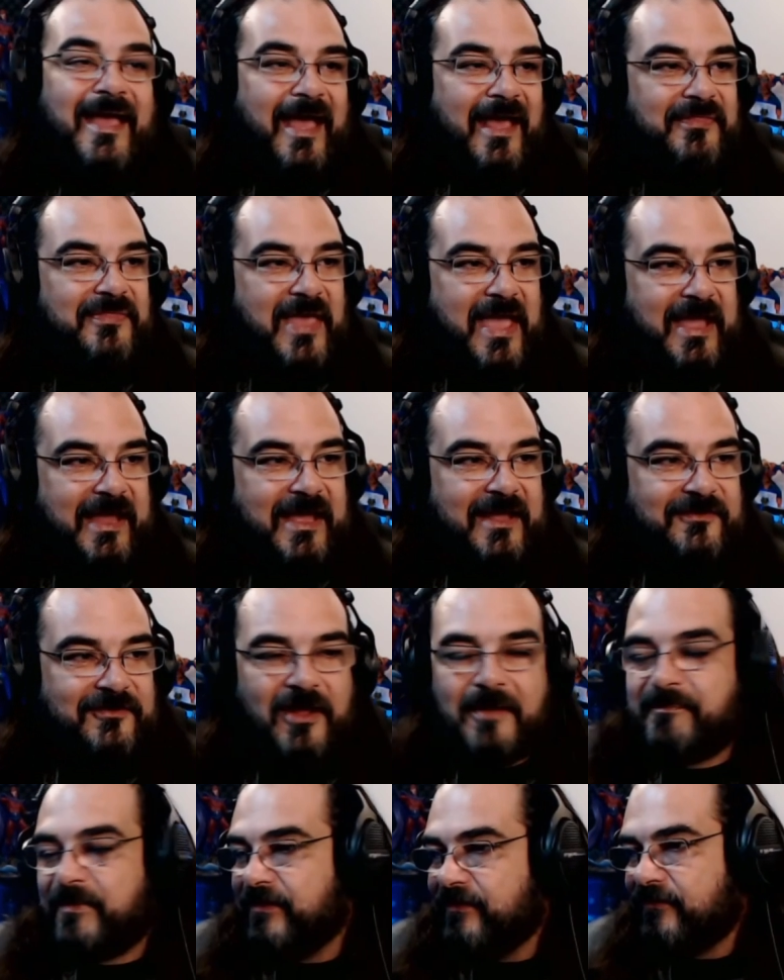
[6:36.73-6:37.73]
and they
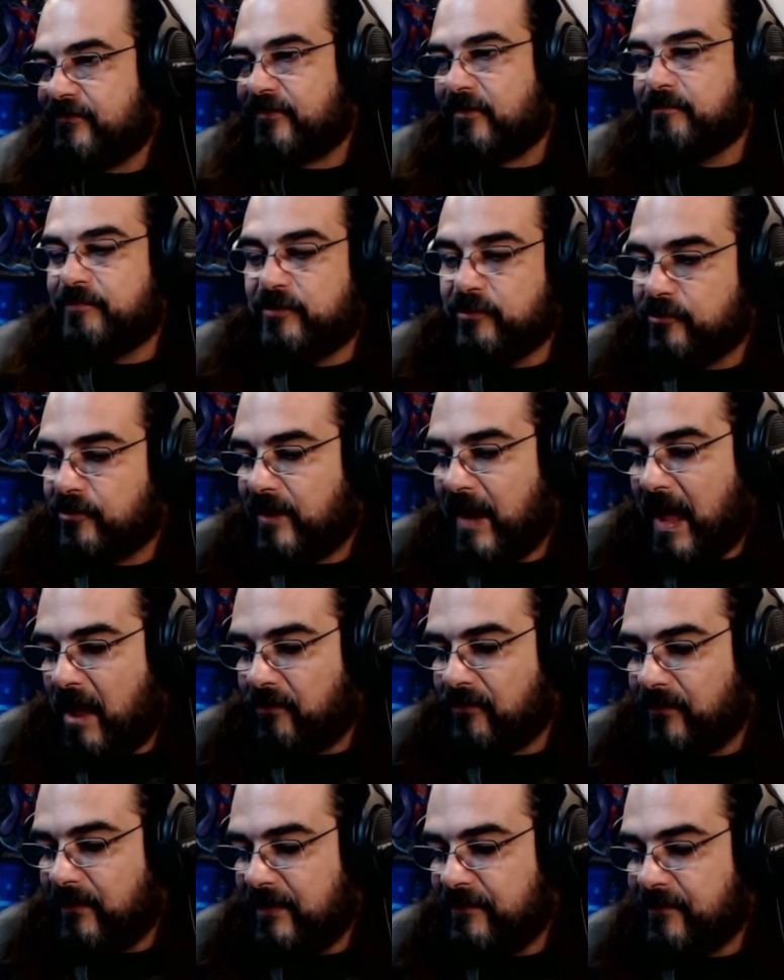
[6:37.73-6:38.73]
end up in this computer
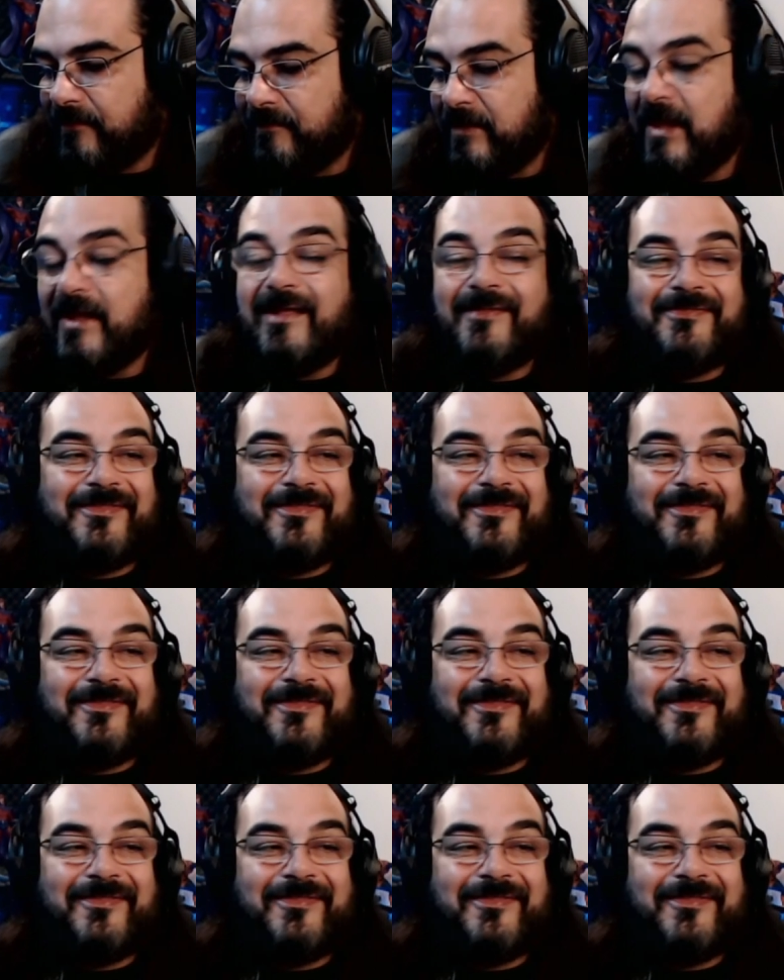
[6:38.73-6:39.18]
algorithm,